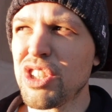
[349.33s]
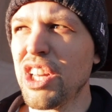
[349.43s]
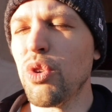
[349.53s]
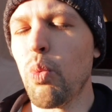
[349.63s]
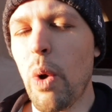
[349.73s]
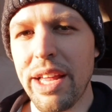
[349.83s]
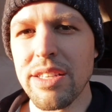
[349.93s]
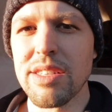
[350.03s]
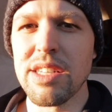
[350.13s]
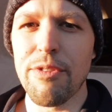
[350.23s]
They do
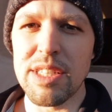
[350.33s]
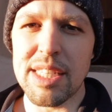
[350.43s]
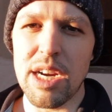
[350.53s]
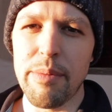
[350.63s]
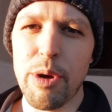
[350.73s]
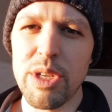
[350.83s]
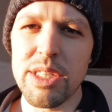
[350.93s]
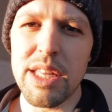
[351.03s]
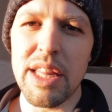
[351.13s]
weddings and different ceremonies in